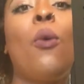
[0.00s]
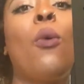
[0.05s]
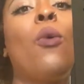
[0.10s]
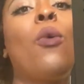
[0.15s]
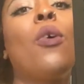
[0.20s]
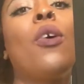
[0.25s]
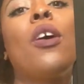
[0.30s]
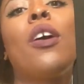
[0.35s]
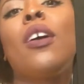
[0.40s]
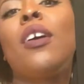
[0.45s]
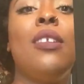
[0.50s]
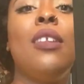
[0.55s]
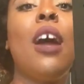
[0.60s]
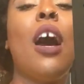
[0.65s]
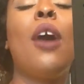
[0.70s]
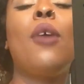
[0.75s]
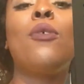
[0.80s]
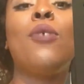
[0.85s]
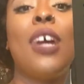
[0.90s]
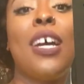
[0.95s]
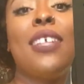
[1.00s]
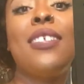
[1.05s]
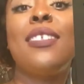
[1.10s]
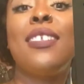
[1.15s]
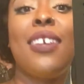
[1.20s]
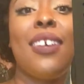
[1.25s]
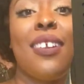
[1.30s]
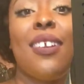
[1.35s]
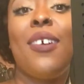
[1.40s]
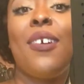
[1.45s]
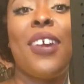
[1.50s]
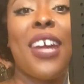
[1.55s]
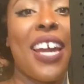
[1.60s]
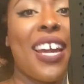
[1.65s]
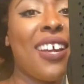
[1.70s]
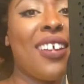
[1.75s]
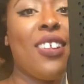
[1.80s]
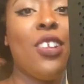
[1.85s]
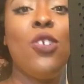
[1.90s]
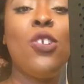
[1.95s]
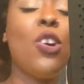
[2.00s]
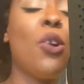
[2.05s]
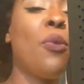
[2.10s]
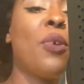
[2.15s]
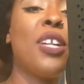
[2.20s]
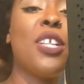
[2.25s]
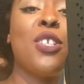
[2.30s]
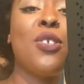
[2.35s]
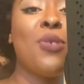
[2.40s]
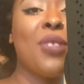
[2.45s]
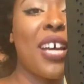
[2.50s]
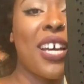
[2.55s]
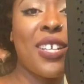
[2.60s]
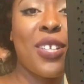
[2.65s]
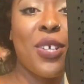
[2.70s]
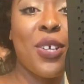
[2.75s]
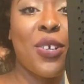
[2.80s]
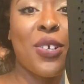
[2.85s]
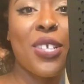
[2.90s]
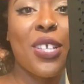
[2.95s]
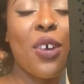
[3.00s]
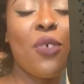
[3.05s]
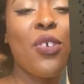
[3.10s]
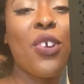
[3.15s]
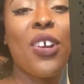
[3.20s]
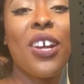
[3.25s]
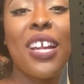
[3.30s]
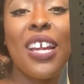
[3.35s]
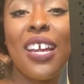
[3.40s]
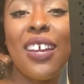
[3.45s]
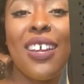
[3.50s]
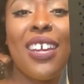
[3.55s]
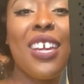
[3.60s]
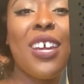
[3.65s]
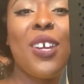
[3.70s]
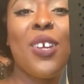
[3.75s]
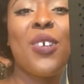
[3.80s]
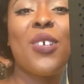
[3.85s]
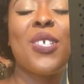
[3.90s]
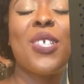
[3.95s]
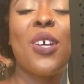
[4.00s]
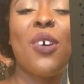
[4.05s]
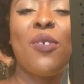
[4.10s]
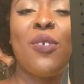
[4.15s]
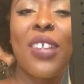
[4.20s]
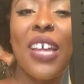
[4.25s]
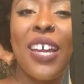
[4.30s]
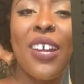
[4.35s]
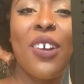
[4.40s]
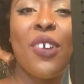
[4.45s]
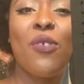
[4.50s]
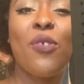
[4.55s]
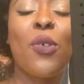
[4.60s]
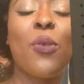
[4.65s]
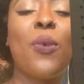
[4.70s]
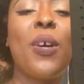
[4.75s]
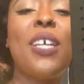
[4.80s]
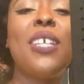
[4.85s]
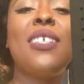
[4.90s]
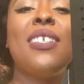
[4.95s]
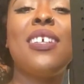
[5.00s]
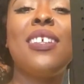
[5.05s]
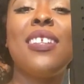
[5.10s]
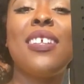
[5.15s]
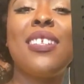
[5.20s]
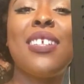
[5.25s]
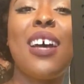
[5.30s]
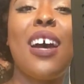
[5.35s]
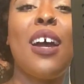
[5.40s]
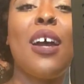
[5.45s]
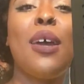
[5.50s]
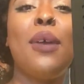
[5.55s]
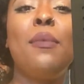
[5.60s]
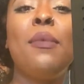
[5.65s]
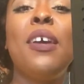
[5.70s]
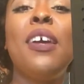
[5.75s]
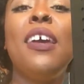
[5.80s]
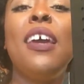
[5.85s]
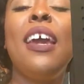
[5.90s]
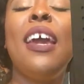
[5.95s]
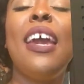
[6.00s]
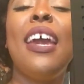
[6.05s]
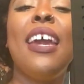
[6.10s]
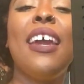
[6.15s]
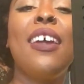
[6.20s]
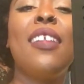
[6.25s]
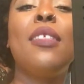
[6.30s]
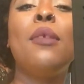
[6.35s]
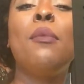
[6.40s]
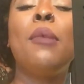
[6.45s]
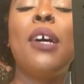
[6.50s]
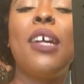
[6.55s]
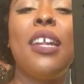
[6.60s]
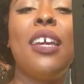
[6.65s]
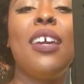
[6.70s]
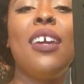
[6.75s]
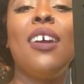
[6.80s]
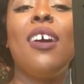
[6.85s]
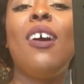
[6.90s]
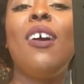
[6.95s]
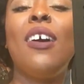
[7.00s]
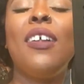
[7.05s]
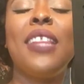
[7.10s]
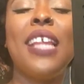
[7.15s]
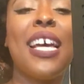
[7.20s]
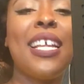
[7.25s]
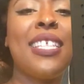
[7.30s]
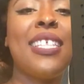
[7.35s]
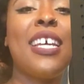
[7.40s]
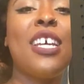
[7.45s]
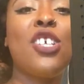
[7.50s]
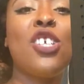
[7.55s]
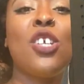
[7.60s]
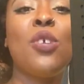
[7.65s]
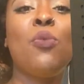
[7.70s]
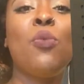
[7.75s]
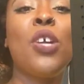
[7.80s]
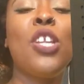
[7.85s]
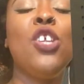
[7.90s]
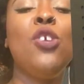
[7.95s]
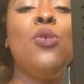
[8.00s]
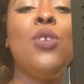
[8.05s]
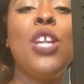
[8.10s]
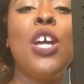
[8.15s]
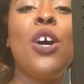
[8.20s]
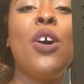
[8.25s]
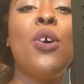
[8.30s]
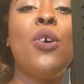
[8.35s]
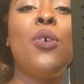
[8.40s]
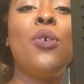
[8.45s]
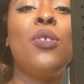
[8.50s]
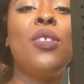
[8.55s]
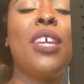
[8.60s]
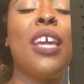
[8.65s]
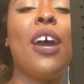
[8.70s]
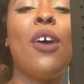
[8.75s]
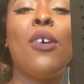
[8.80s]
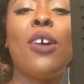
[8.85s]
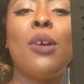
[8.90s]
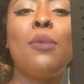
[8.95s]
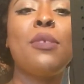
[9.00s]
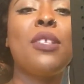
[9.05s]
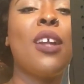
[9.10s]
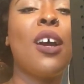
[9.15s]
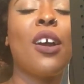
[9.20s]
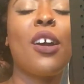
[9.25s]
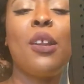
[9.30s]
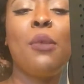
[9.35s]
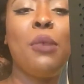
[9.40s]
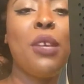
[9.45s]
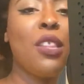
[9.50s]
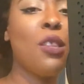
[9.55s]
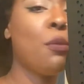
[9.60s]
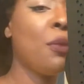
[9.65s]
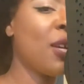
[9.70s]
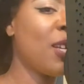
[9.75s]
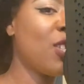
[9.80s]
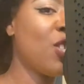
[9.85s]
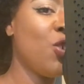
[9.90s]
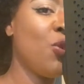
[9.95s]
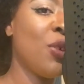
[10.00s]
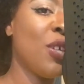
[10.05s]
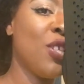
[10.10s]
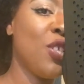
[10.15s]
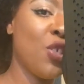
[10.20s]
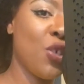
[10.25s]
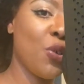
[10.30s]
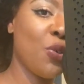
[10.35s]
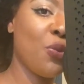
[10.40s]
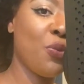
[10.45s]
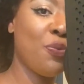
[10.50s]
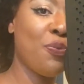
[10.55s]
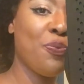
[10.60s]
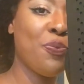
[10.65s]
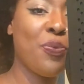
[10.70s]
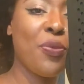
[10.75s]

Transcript: or not rested, okay? You don't want to do that to yourself. You're going to kick yourself later for wasting the time and the money on that session when you know the outcome's not going to be the best you can do.